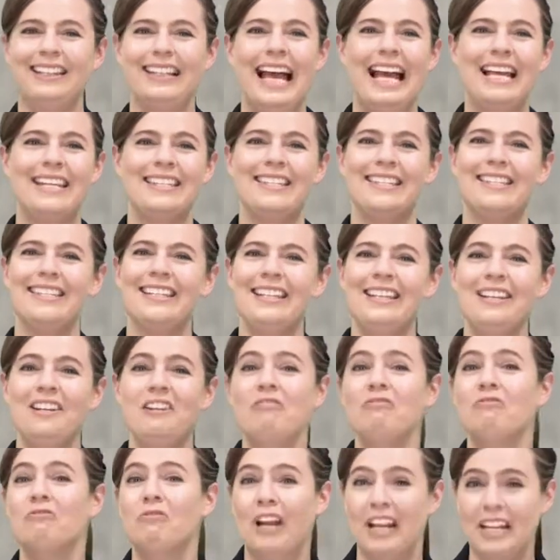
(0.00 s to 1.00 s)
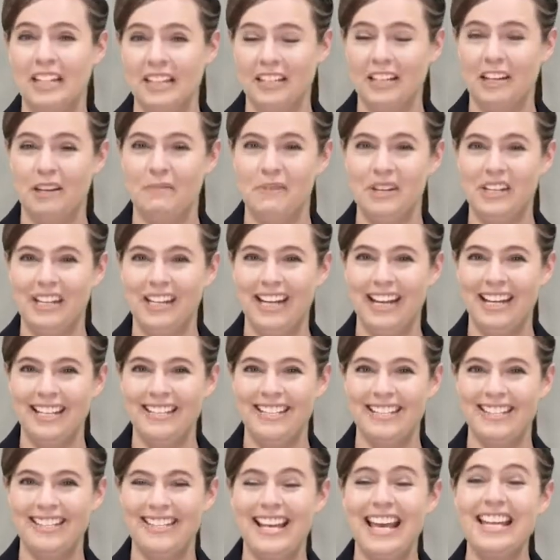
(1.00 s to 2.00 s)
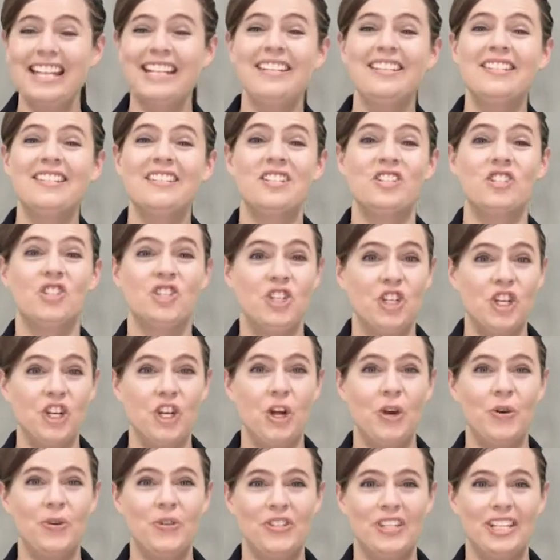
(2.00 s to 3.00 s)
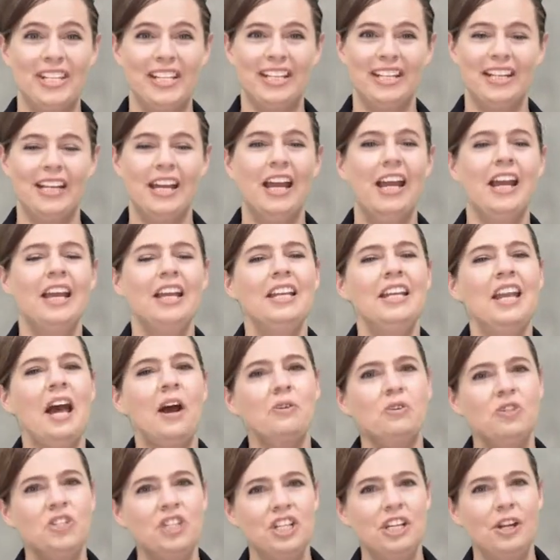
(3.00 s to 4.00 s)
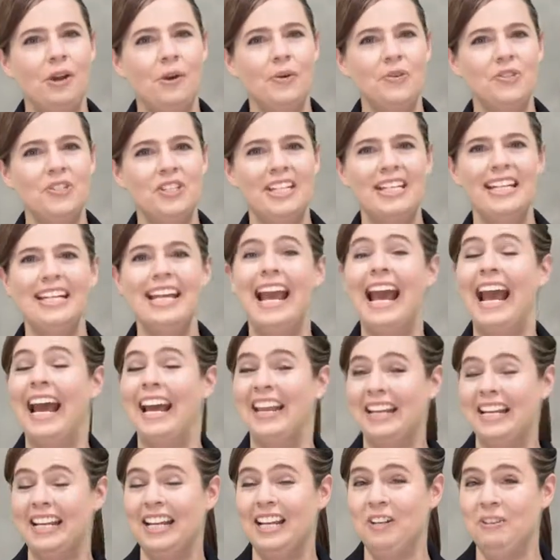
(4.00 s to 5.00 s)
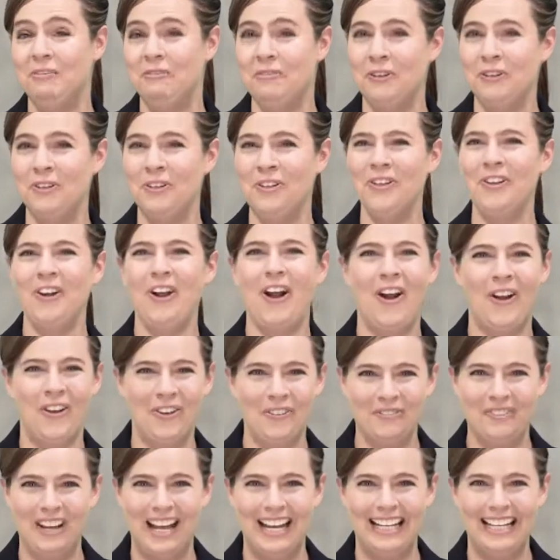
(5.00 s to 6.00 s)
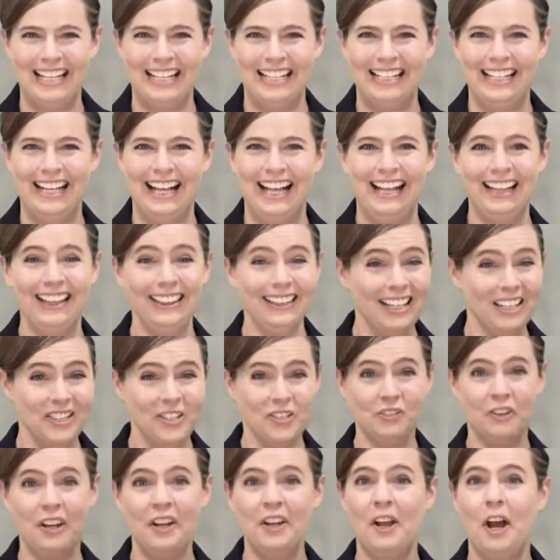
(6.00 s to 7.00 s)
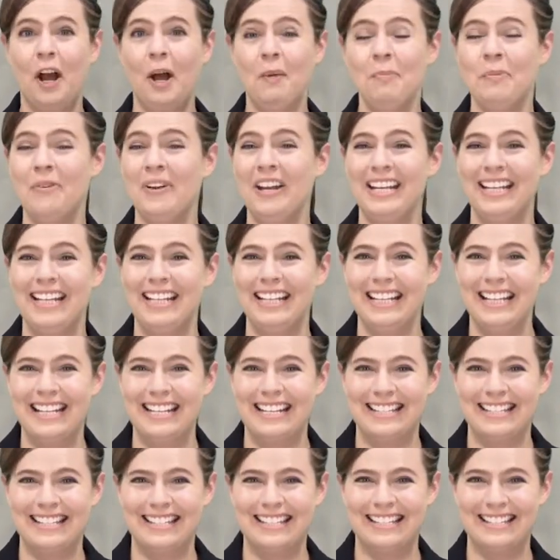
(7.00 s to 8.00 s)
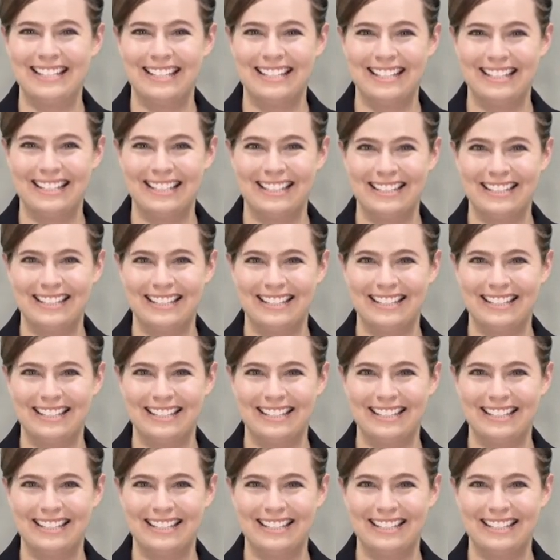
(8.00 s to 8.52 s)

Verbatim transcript: Lastly, write the communication settings to GOT. Now GOT and the inverter are ready. Let's try operating these.